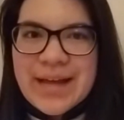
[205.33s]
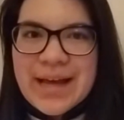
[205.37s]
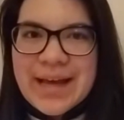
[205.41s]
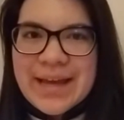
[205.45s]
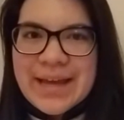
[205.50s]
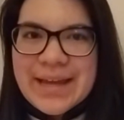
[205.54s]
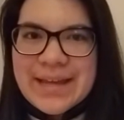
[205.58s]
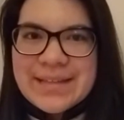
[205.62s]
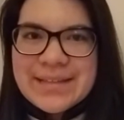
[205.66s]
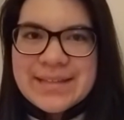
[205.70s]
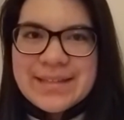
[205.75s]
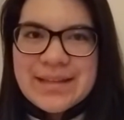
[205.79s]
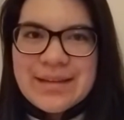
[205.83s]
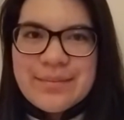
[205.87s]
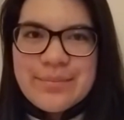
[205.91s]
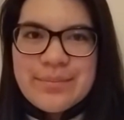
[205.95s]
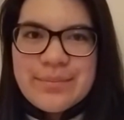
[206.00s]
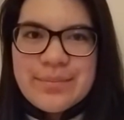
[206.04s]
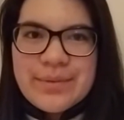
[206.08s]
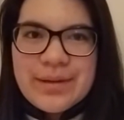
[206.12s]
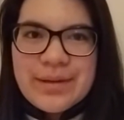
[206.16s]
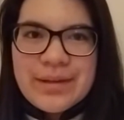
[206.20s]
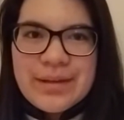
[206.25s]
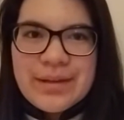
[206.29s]
I ended up
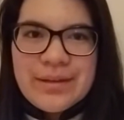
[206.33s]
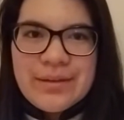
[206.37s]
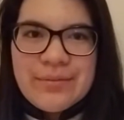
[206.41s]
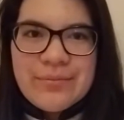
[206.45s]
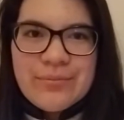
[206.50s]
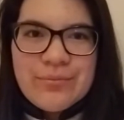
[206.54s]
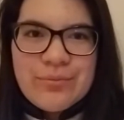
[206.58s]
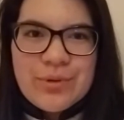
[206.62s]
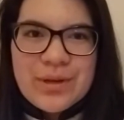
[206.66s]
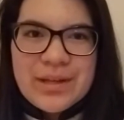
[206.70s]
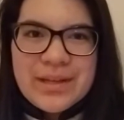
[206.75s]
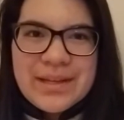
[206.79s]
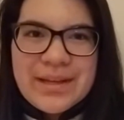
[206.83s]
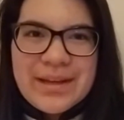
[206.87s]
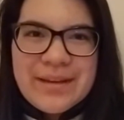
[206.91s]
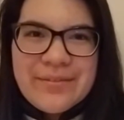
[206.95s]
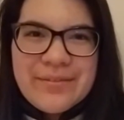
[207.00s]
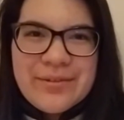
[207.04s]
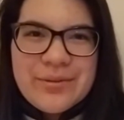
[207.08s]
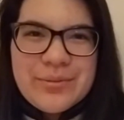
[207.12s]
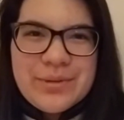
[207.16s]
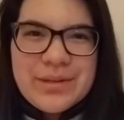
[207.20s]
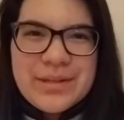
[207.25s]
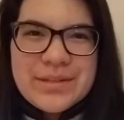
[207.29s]
in what
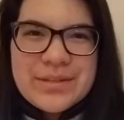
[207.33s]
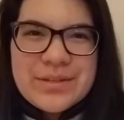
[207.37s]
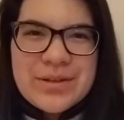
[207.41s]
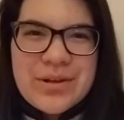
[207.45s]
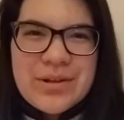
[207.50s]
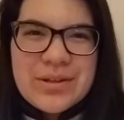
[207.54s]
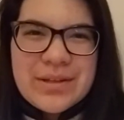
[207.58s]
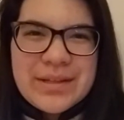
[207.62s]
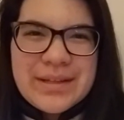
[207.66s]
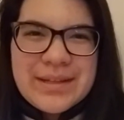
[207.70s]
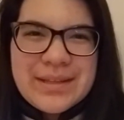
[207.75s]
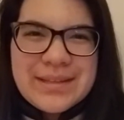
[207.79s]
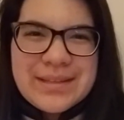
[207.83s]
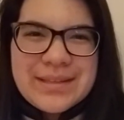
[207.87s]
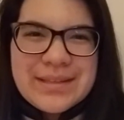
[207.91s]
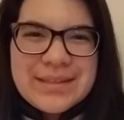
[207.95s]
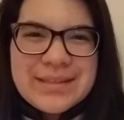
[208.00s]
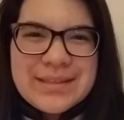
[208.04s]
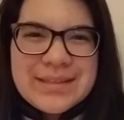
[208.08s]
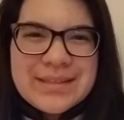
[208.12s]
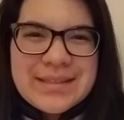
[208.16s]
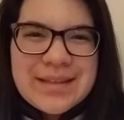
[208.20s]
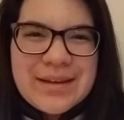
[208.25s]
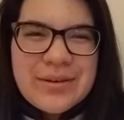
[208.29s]
everyone is calling the
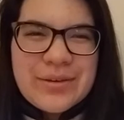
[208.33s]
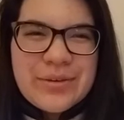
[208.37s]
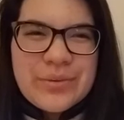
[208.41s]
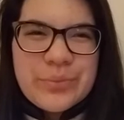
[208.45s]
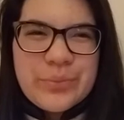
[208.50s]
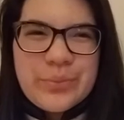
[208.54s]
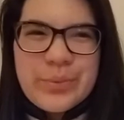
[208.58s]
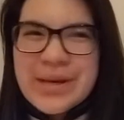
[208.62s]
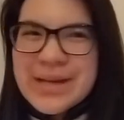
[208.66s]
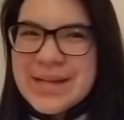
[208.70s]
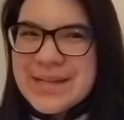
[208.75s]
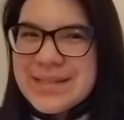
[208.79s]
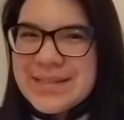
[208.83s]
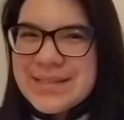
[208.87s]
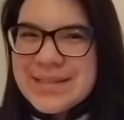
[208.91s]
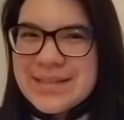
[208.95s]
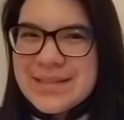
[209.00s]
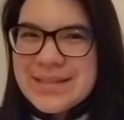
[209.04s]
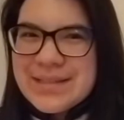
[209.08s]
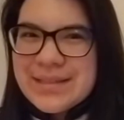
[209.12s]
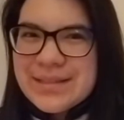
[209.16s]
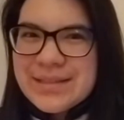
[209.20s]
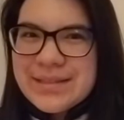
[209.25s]
Southwest.